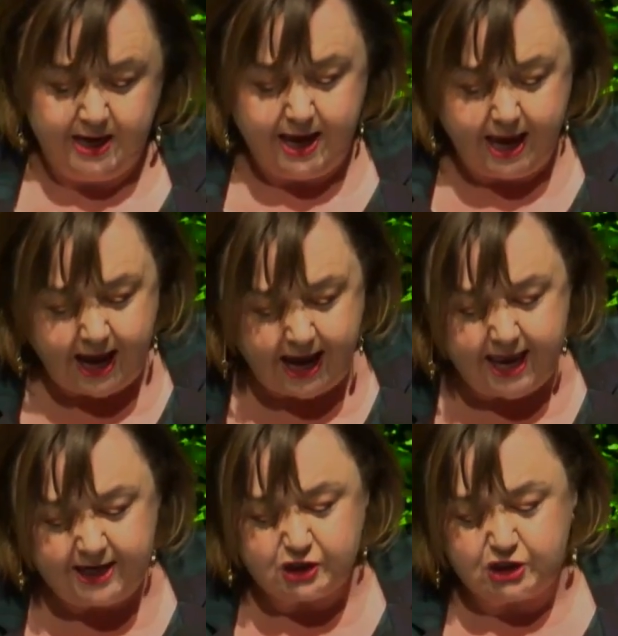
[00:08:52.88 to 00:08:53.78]
Our
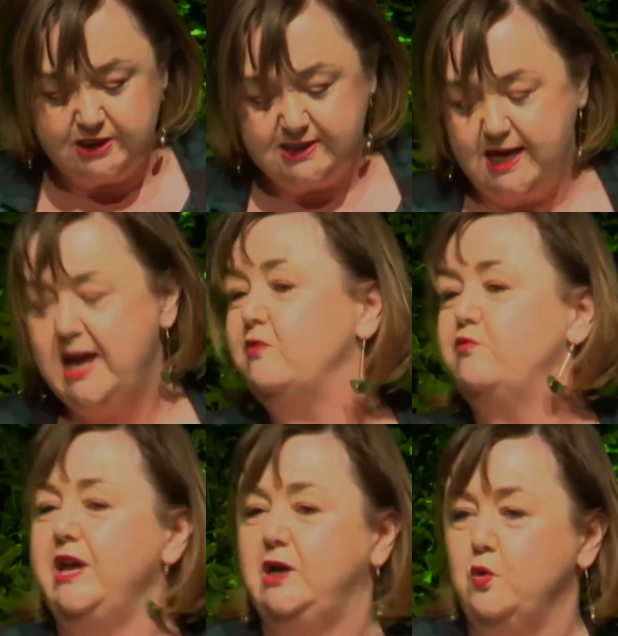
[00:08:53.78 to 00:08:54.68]
actions and
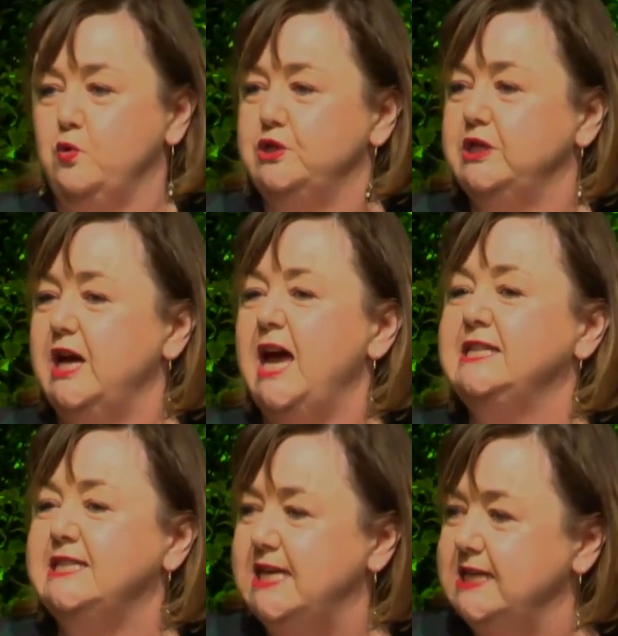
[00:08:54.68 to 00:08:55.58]
record
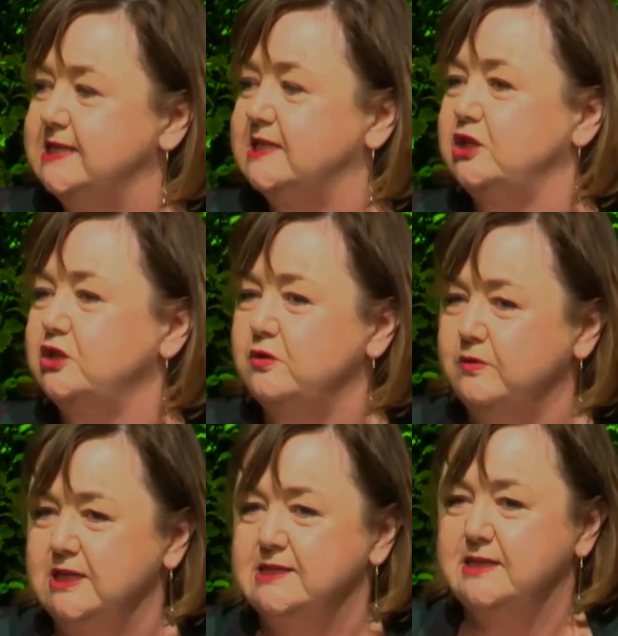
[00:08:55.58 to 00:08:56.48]
attest to
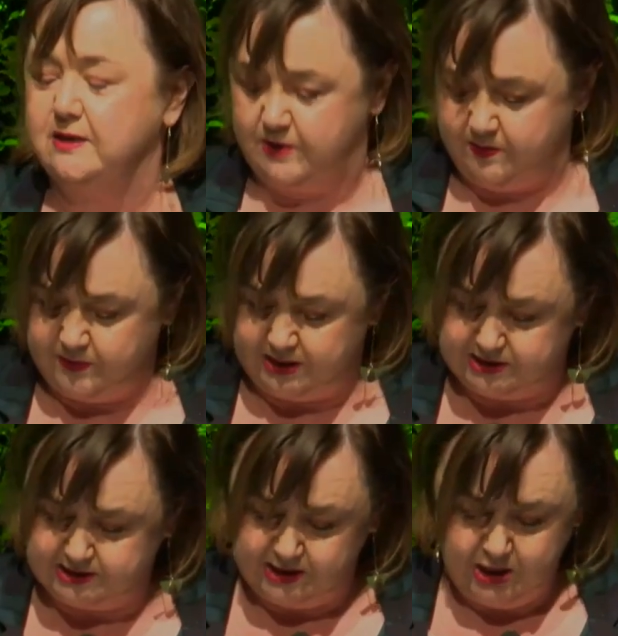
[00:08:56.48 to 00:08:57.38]
this commitment.